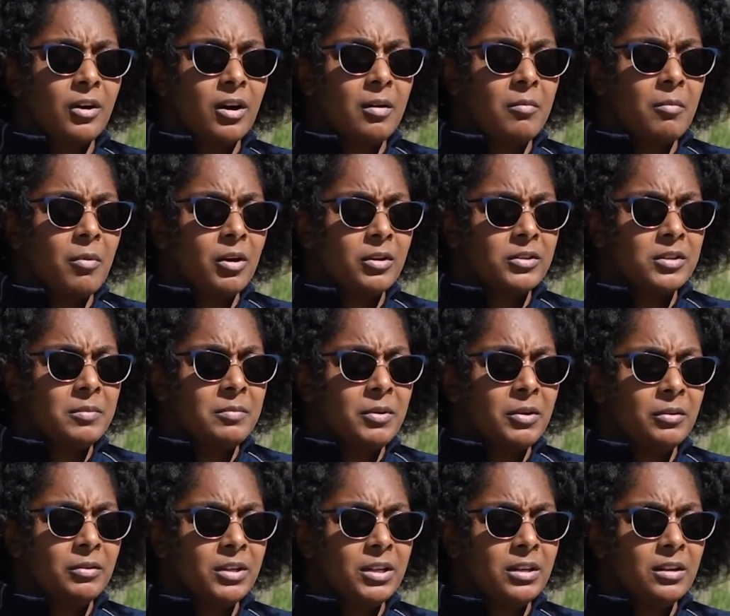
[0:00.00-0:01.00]
our
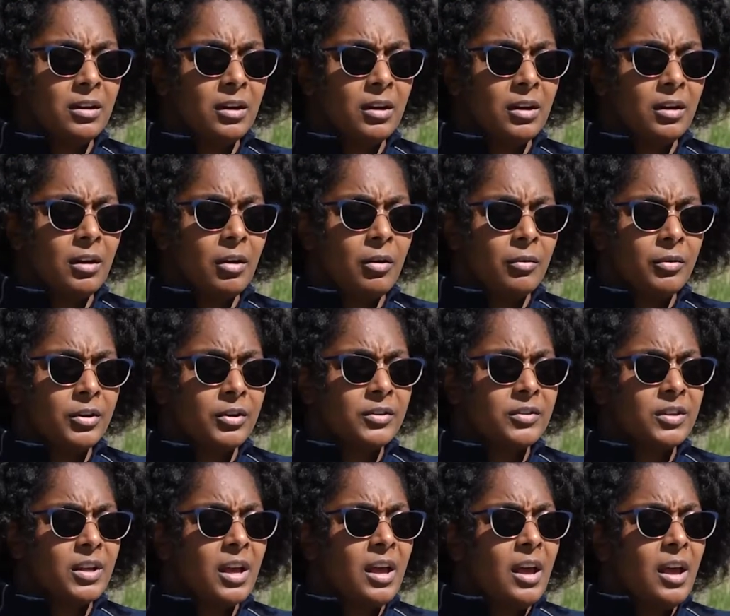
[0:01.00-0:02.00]
multi-building uh, owners